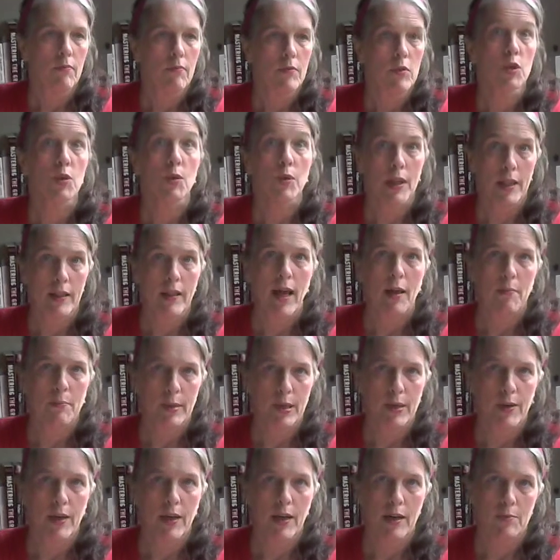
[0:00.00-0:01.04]
during that
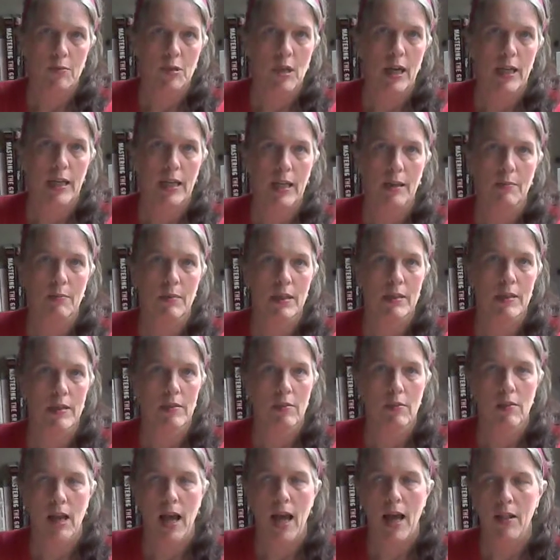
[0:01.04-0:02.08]
period, I'm trying to keep this
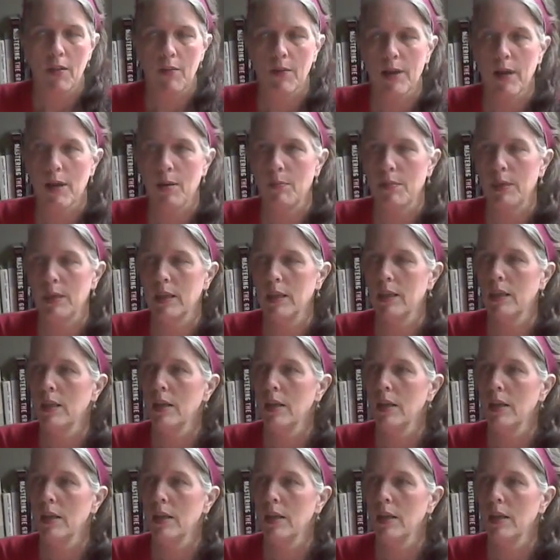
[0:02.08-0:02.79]
little gallery open,